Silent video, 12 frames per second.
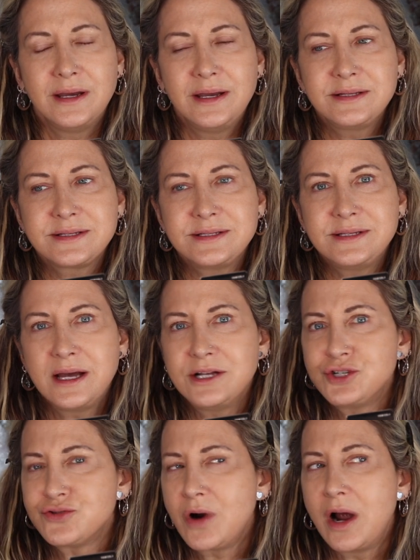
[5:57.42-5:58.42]
it's
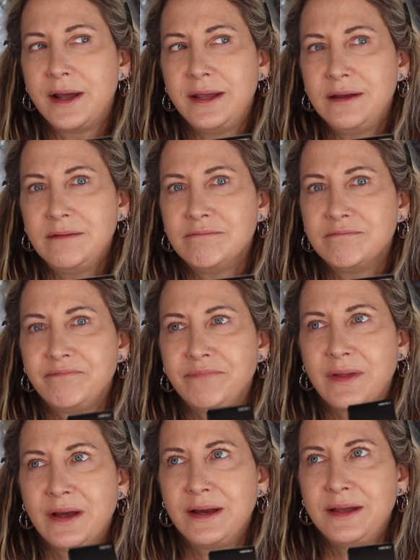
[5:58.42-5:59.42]
not drying.
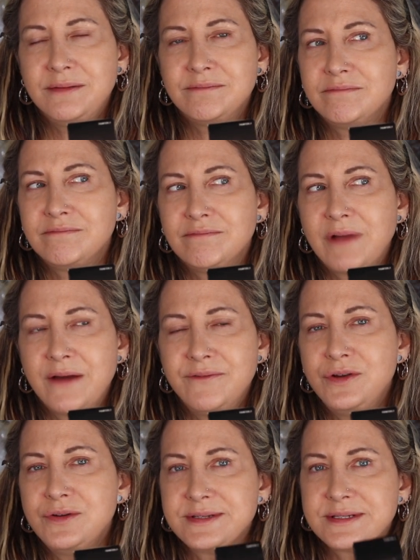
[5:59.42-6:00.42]

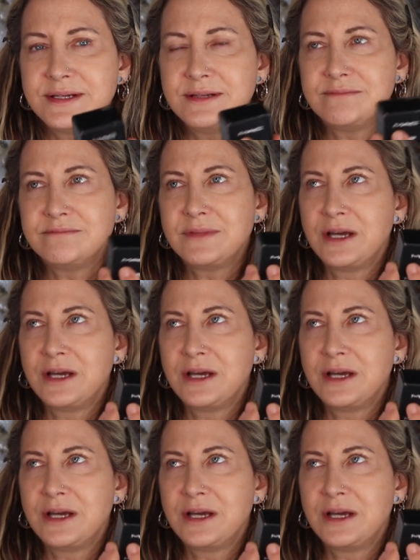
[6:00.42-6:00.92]
I've used it.